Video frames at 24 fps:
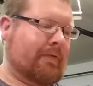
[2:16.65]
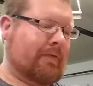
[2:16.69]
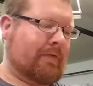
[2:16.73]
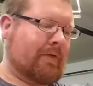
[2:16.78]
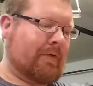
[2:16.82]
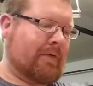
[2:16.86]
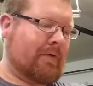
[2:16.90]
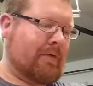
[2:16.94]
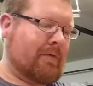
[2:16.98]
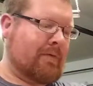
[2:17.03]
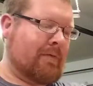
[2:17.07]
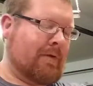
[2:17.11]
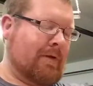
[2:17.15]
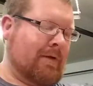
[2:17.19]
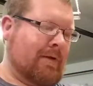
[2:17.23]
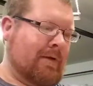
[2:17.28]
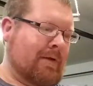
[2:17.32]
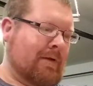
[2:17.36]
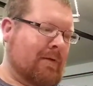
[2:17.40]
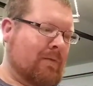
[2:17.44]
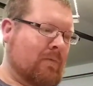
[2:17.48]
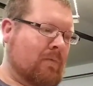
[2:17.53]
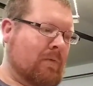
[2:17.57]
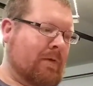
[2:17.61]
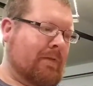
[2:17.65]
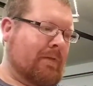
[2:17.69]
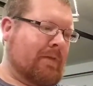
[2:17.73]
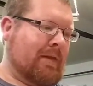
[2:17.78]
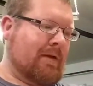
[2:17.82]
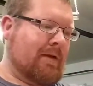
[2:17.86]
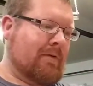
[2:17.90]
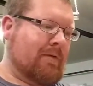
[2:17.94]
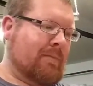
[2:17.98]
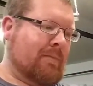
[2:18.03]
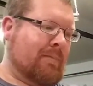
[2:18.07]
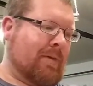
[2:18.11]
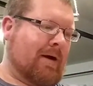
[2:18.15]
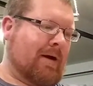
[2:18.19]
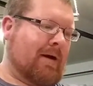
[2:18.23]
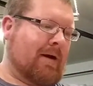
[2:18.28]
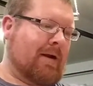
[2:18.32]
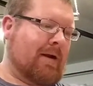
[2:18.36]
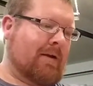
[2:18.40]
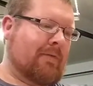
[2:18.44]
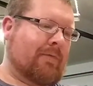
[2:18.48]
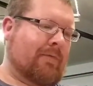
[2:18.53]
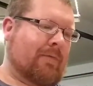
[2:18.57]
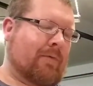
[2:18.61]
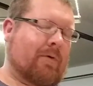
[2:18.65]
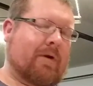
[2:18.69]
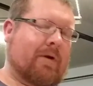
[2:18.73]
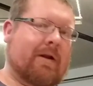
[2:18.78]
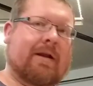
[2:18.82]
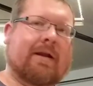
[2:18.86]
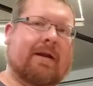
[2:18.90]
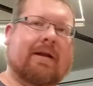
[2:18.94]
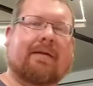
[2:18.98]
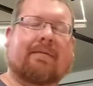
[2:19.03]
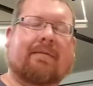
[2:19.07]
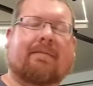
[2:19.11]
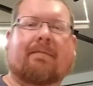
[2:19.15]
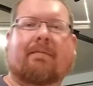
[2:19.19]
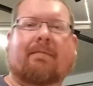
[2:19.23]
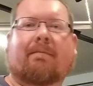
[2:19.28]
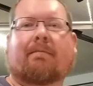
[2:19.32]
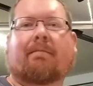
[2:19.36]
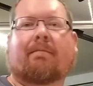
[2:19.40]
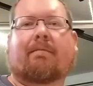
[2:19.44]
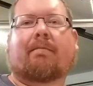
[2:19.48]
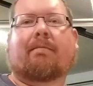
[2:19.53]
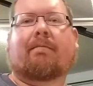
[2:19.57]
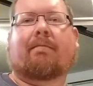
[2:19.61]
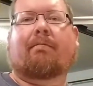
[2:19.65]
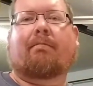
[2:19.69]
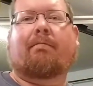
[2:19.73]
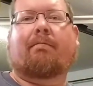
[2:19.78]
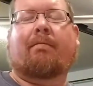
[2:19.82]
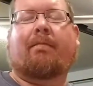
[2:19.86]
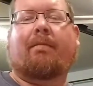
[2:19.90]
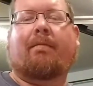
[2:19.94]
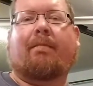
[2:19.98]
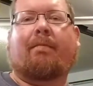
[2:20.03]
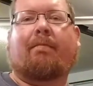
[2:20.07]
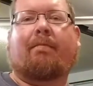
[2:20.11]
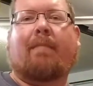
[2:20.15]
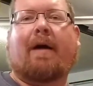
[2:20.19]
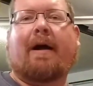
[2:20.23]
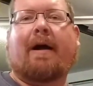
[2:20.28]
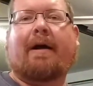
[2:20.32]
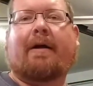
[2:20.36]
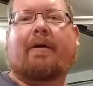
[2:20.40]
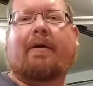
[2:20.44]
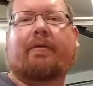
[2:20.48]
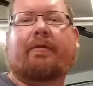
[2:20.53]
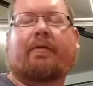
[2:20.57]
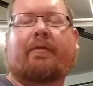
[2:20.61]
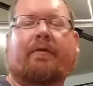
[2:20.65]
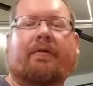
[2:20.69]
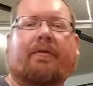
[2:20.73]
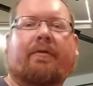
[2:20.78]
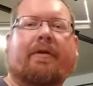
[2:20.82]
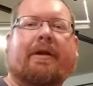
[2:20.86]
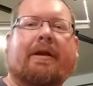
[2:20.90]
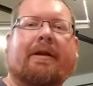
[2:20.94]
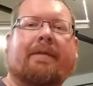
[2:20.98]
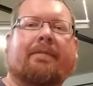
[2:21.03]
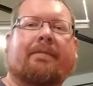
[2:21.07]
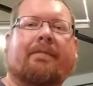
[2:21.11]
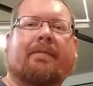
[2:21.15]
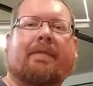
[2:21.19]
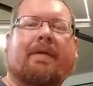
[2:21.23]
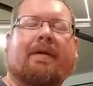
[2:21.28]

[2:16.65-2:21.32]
So what they would buy for a mild street,